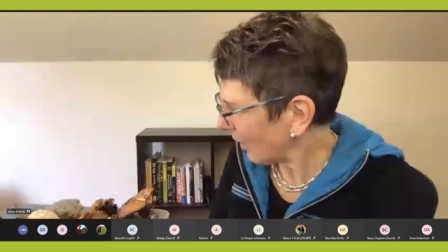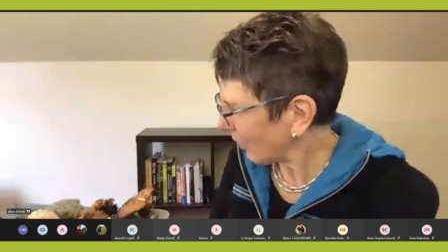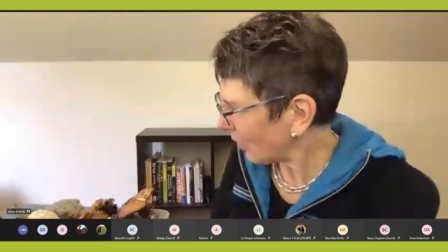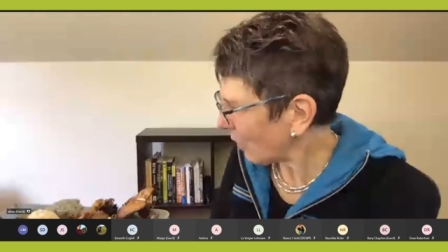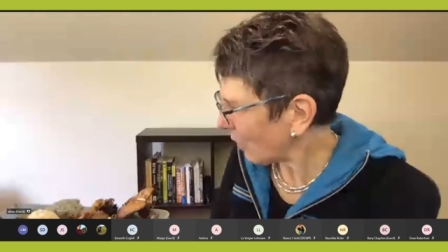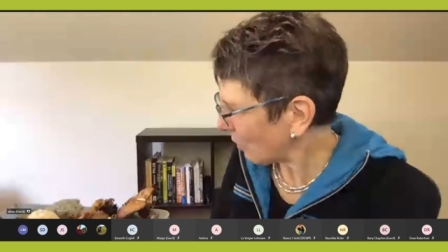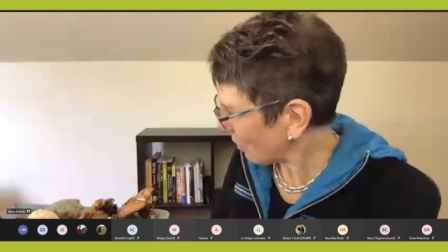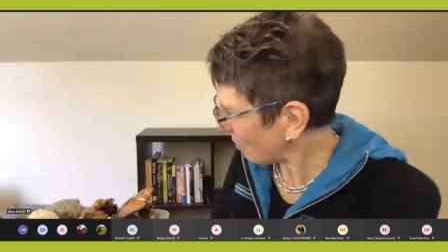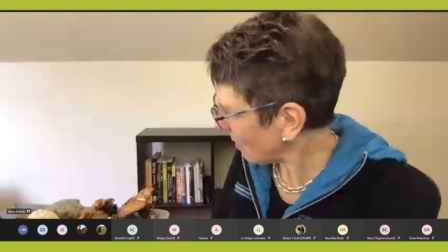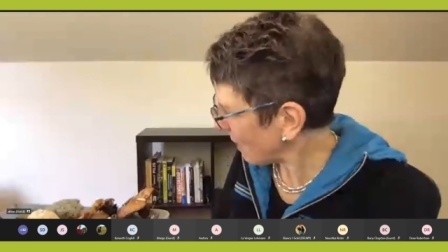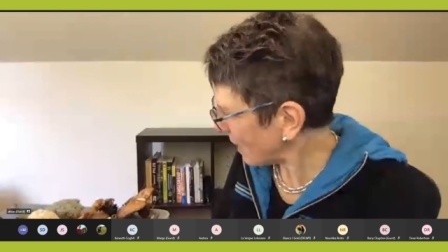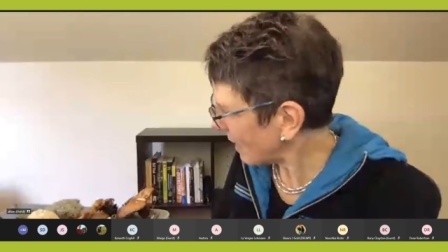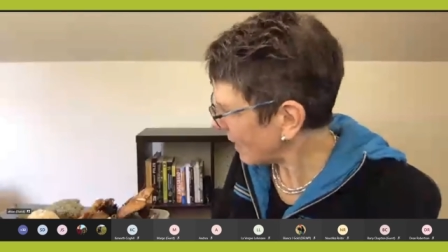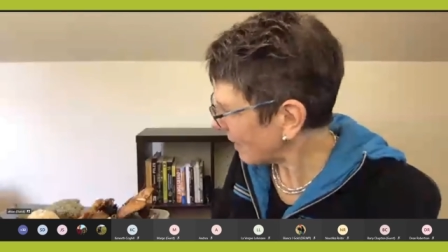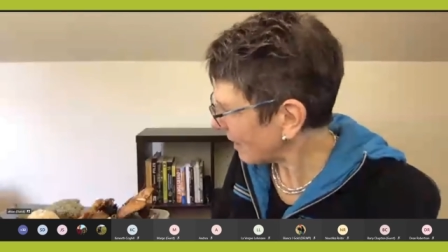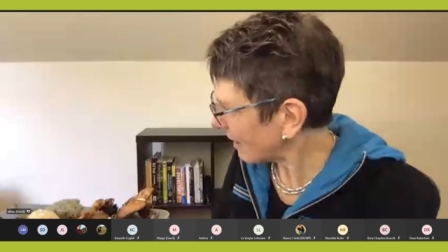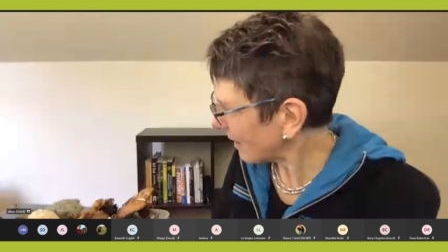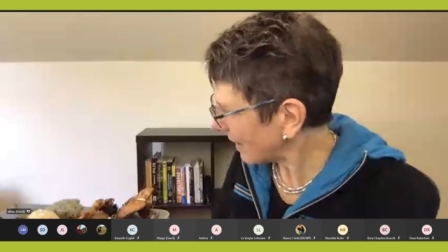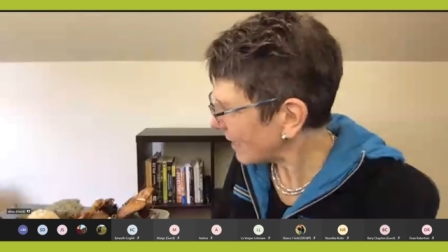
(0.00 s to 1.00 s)
So for
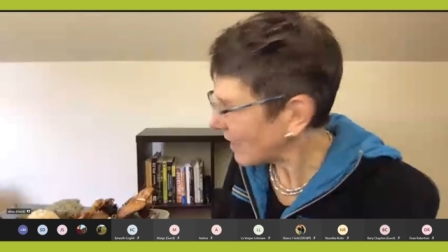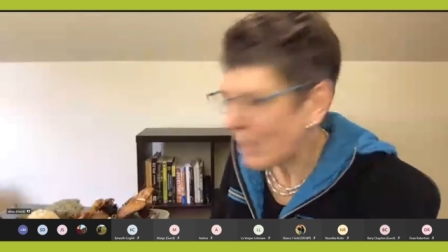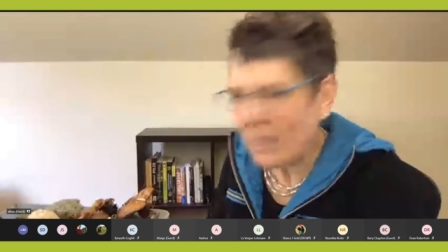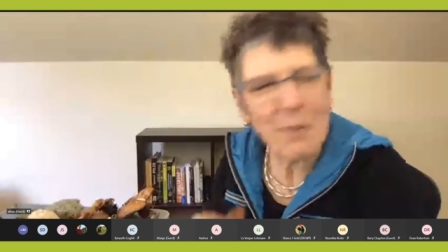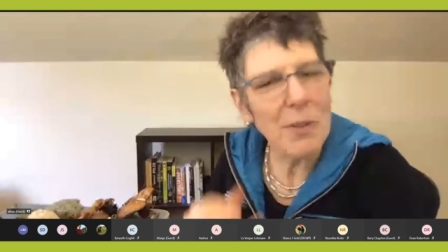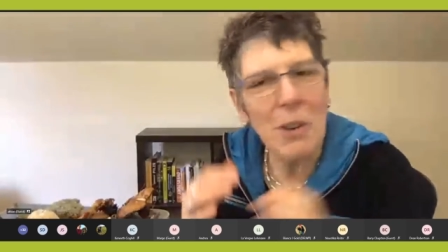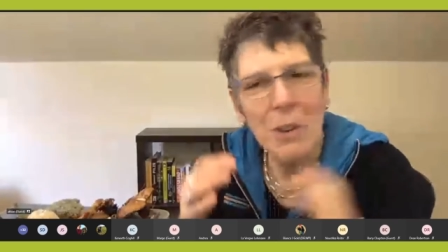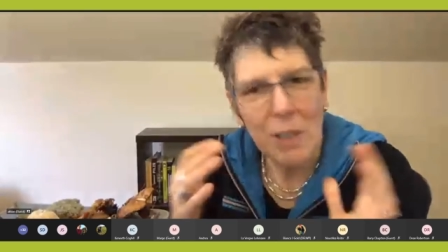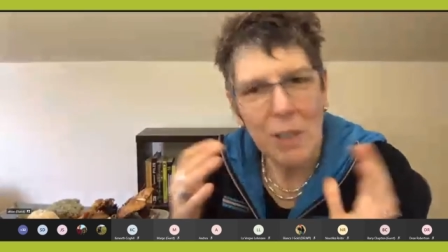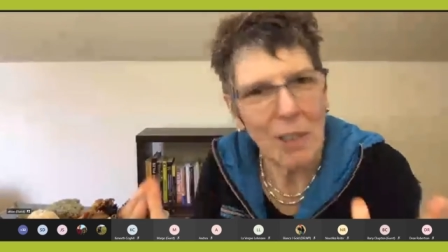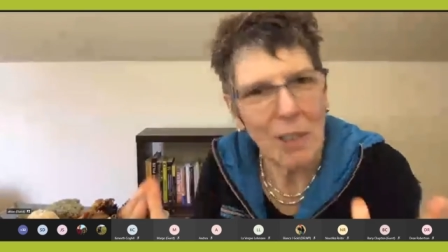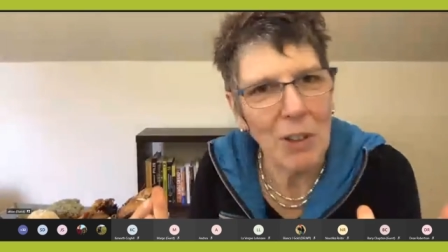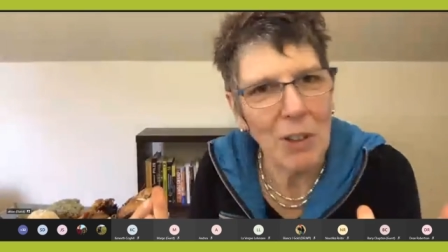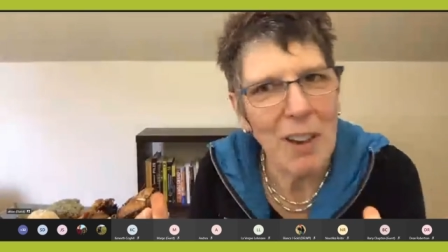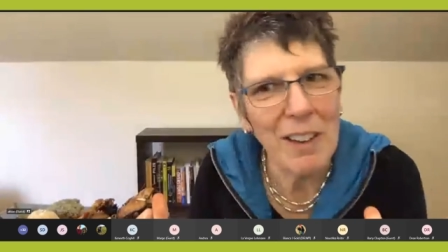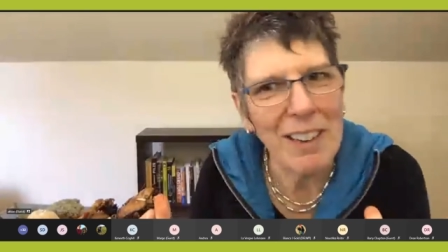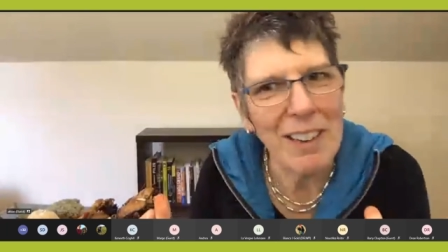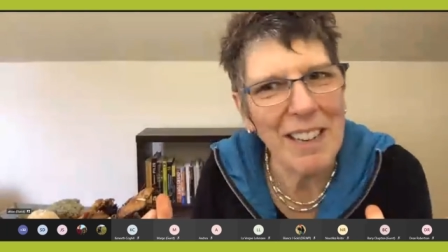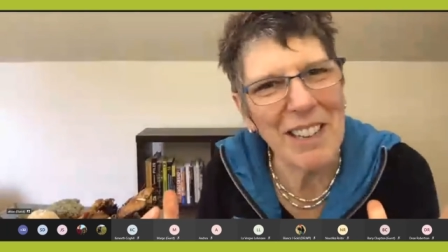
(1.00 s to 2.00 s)
me, this is very
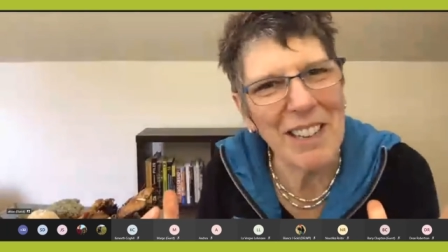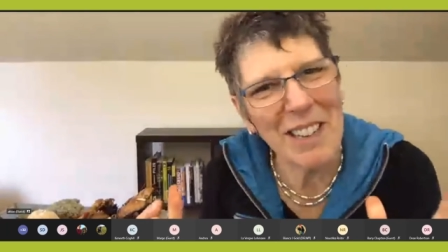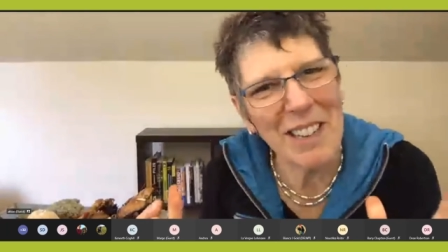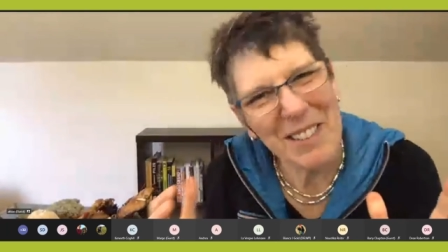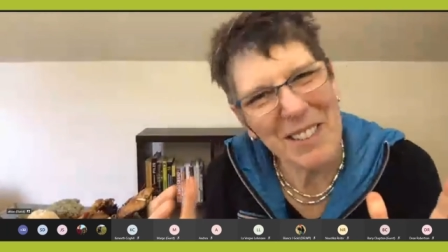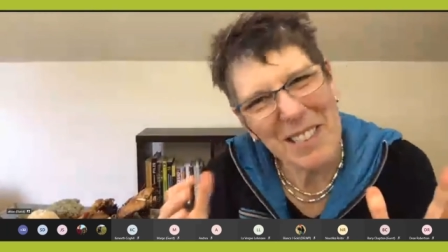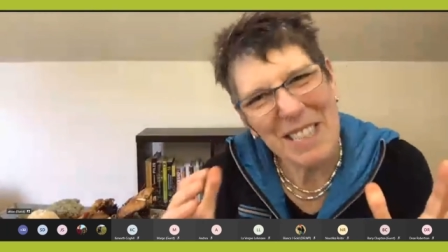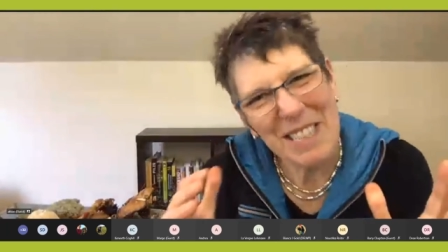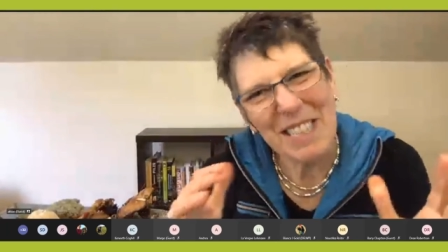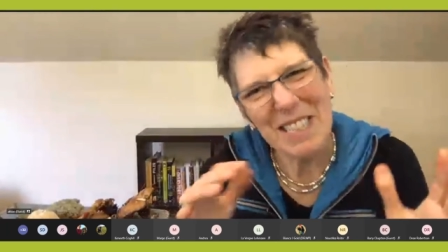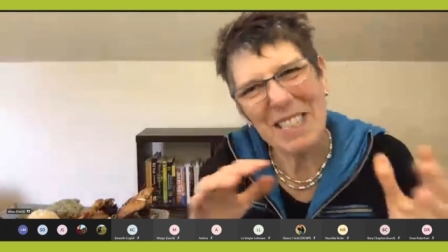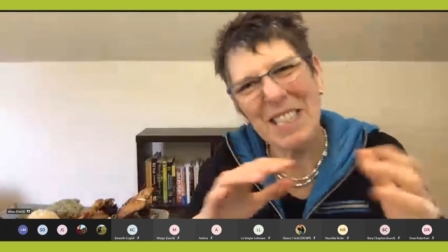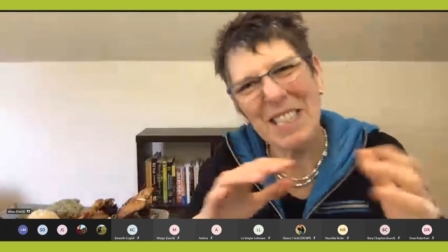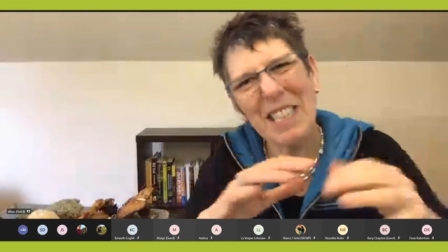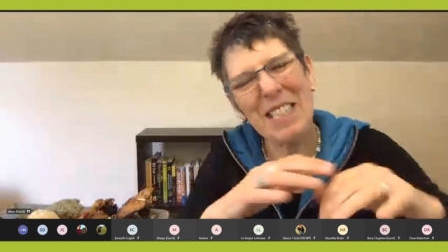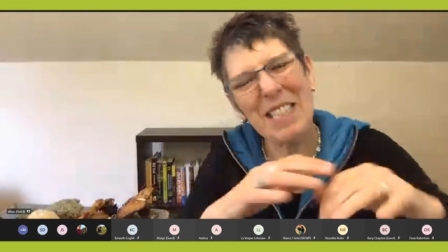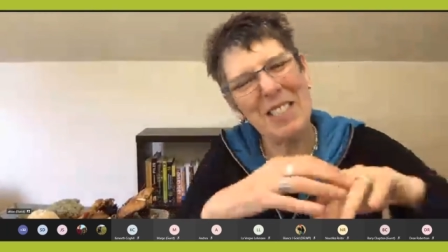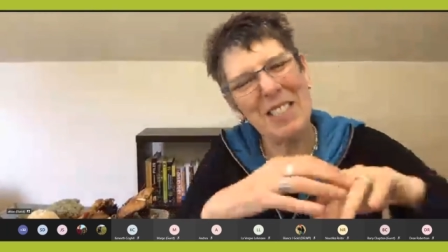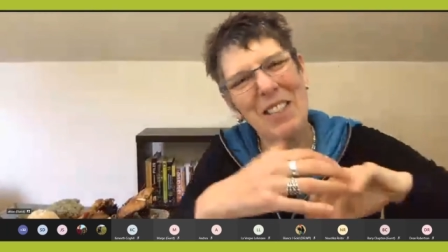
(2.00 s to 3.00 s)
exciting, and I think it's
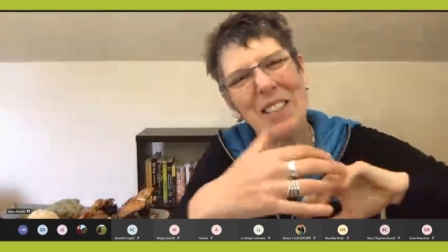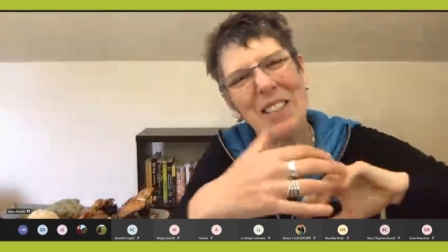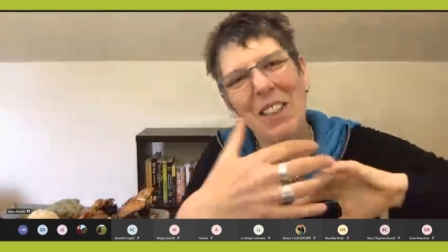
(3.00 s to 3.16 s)
these